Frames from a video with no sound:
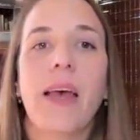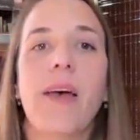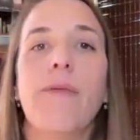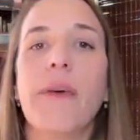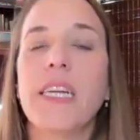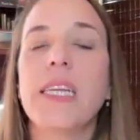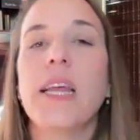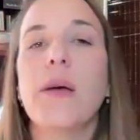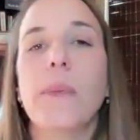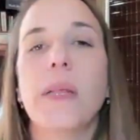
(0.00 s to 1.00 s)
affecting
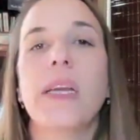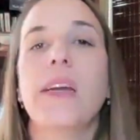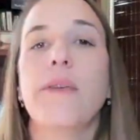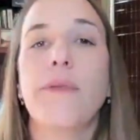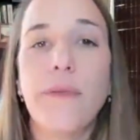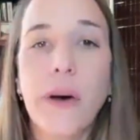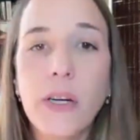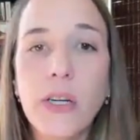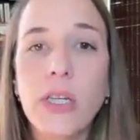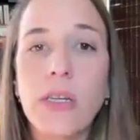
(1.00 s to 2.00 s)
their ability to
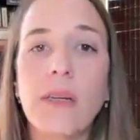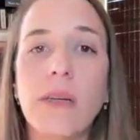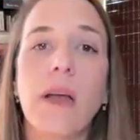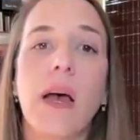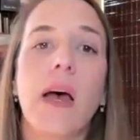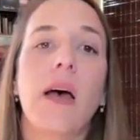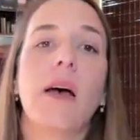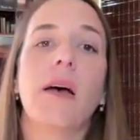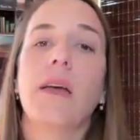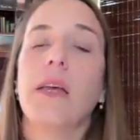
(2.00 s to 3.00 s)
function
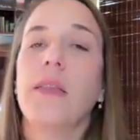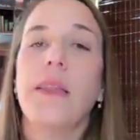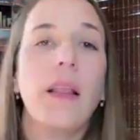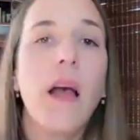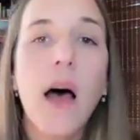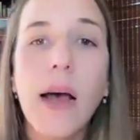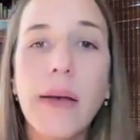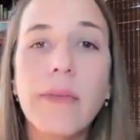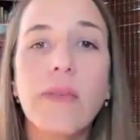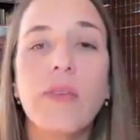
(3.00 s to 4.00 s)
in their
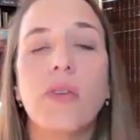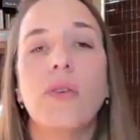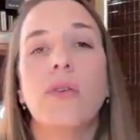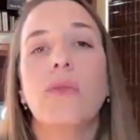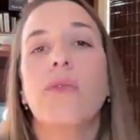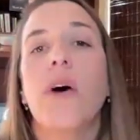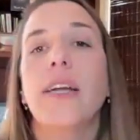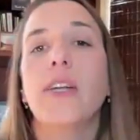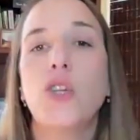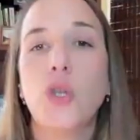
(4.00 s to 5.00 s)
lives, to
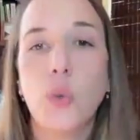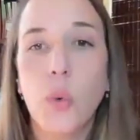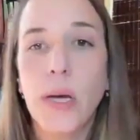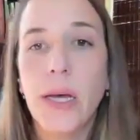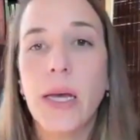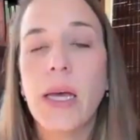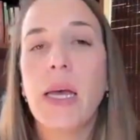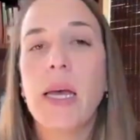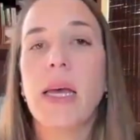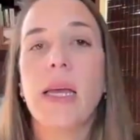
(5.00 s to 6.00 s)
find joy
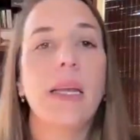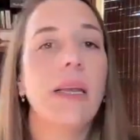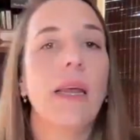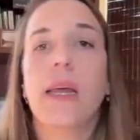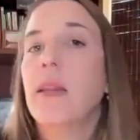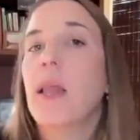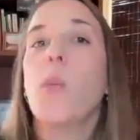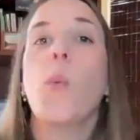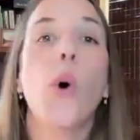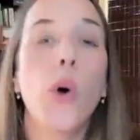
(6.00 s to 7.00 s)
in their
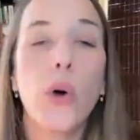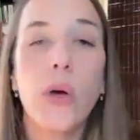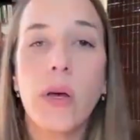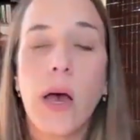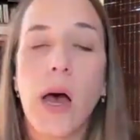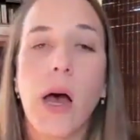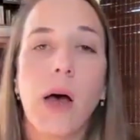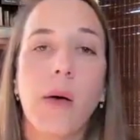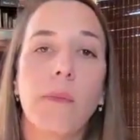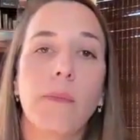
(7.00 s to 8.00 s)
work,
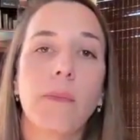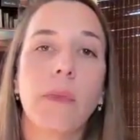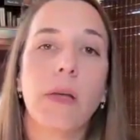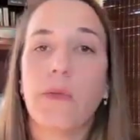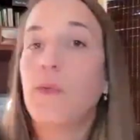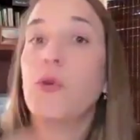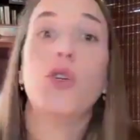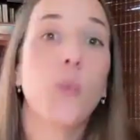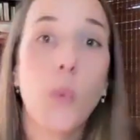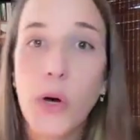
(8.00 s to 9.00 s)

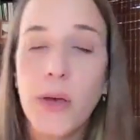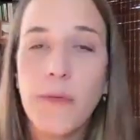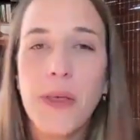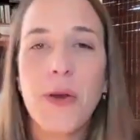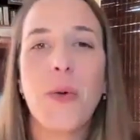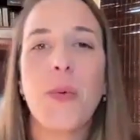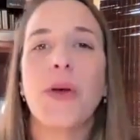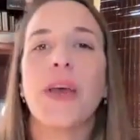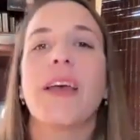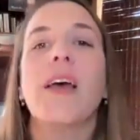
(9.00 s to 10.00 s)
future work if they're not
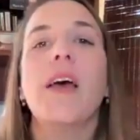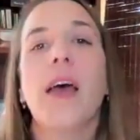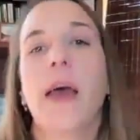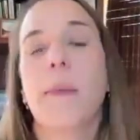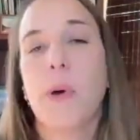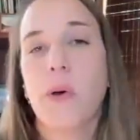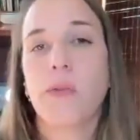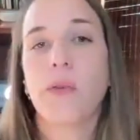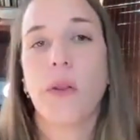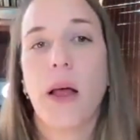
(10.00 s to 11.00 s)
working, and
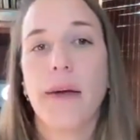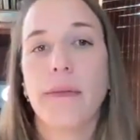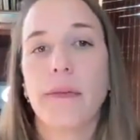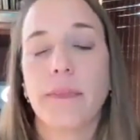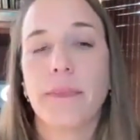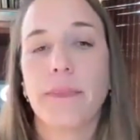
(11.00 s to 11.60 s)
personal lives.